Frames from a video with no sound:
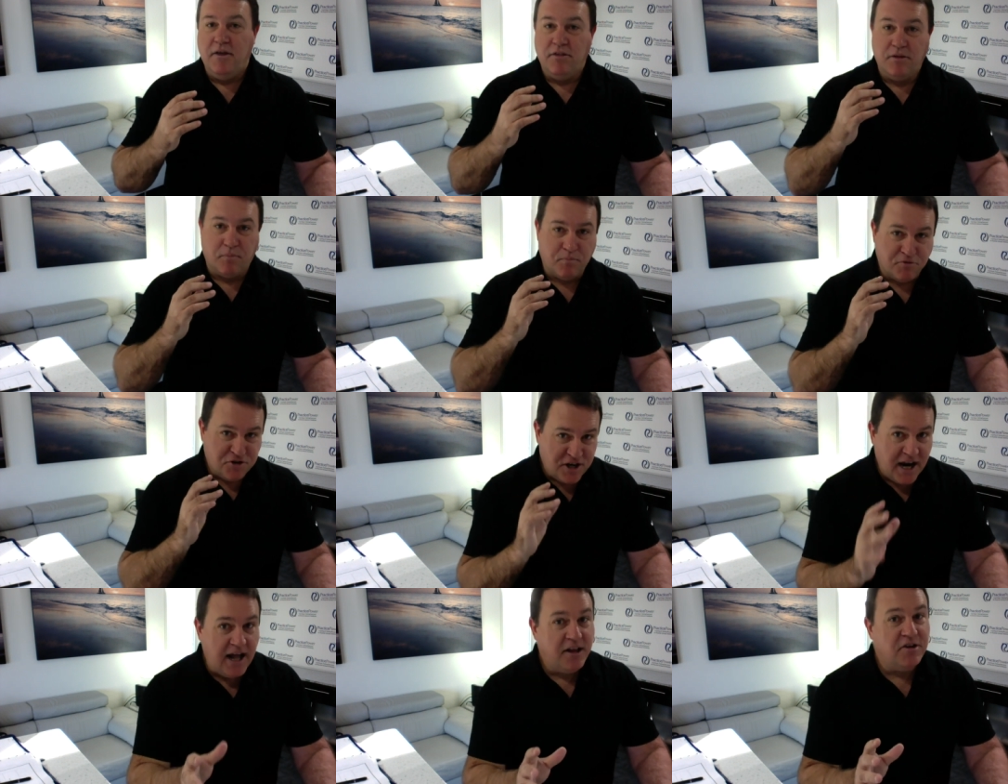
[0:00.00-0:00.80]
The
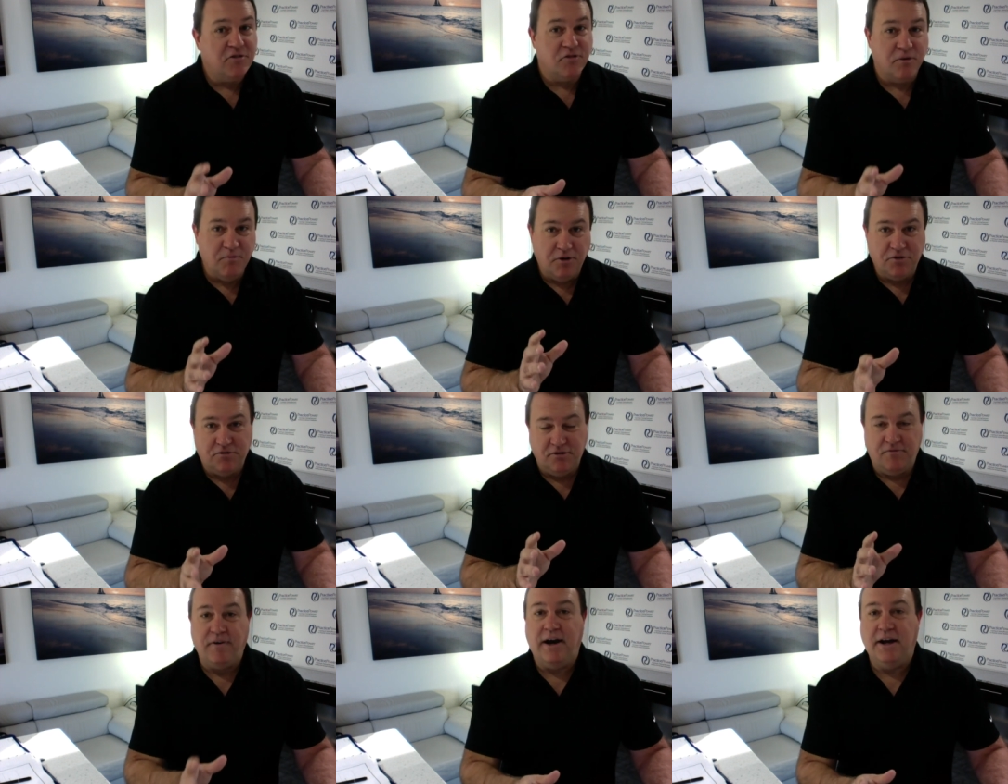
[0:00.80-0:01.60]
challenge for most
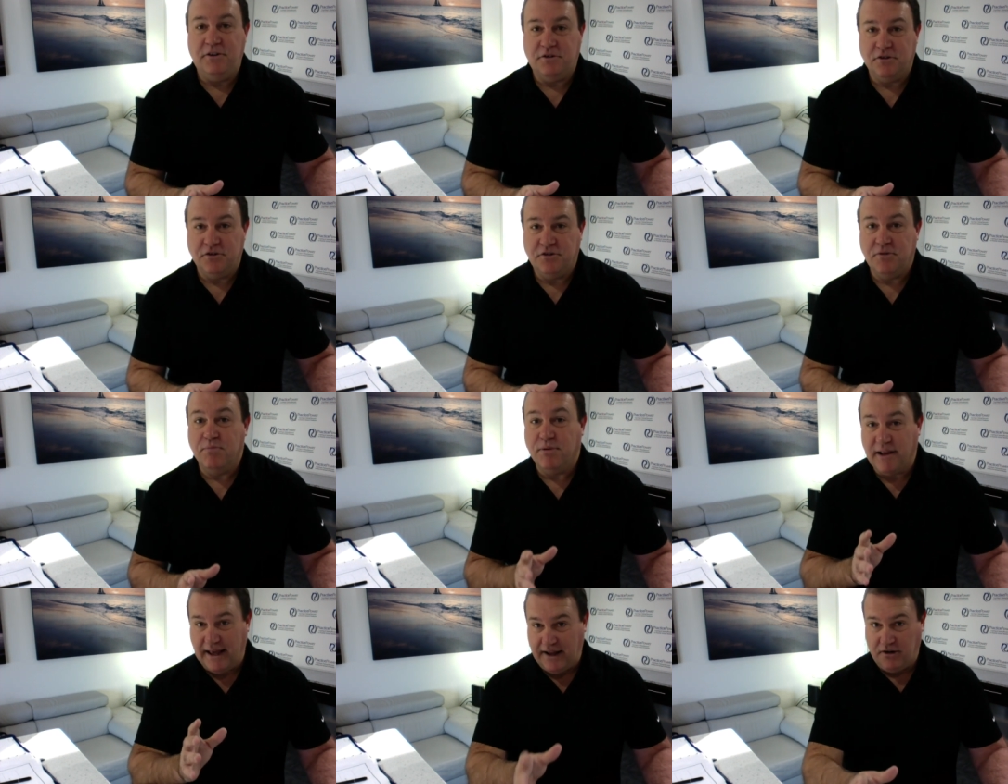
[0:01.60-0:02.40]
advisors and
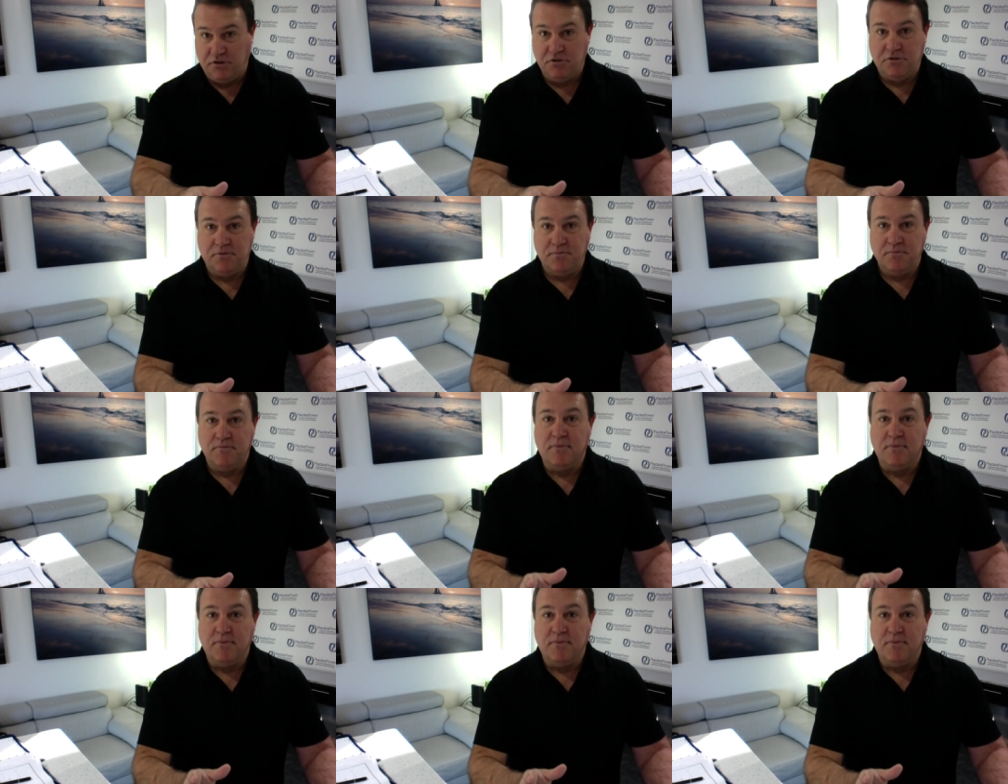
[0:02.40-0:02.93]
planners